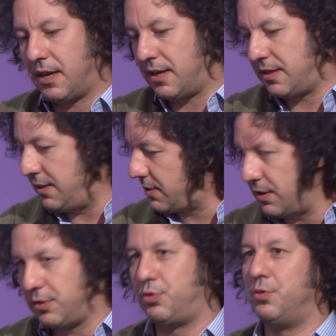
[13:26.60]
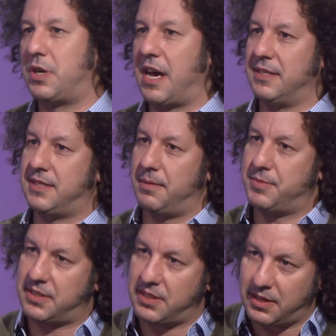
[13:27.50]
these are the two
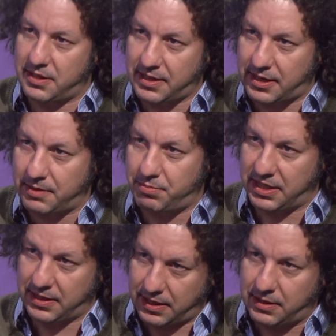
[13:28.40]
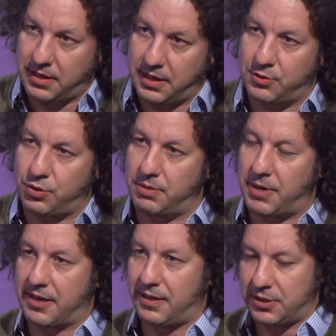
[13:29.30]
concepts that I bring into the
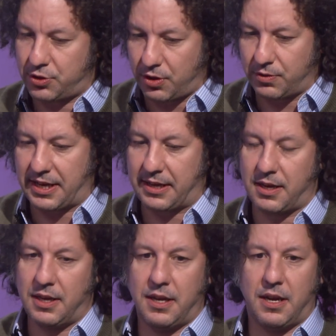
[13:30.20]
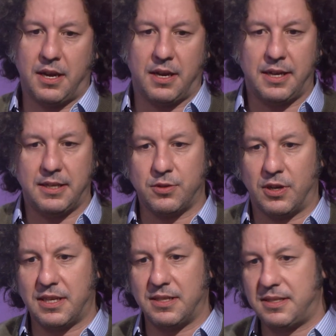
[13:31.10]
model and show that as
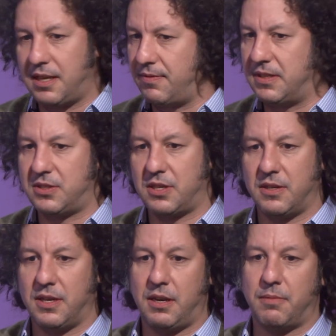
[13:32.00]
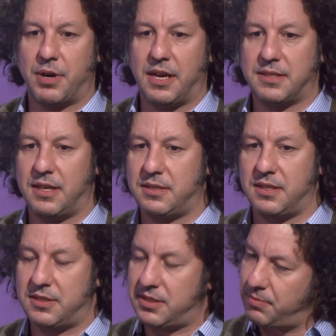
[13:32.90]
long as the evidence generating process
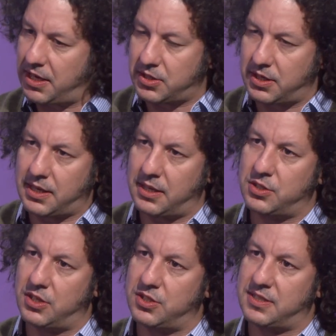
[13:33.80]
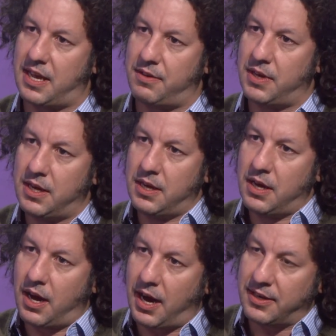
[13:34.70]
is symmetric and judges have
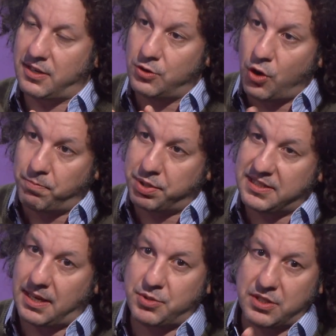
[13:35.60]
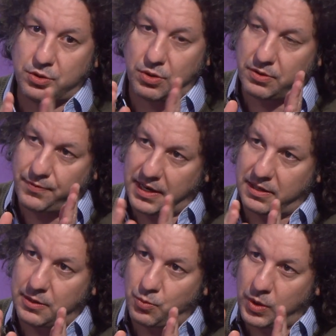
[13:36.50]
either no presumptions or
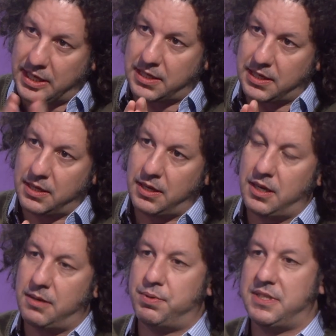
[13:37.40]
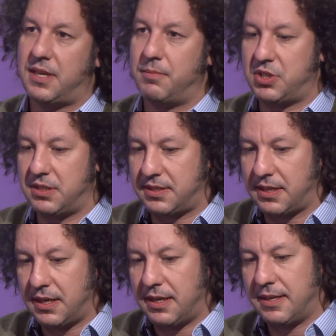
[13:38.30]
fairly weak presumptions,
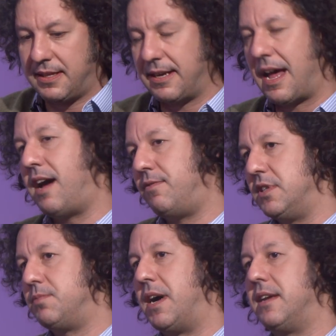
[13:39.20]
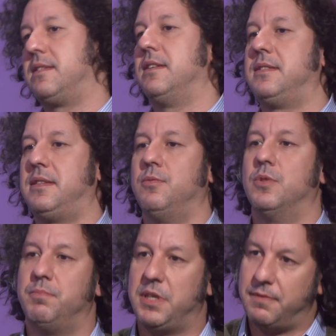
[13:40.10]
then average monotonicity
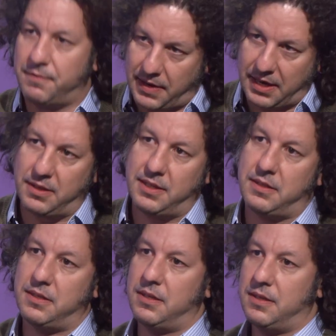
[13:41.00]
will be violated.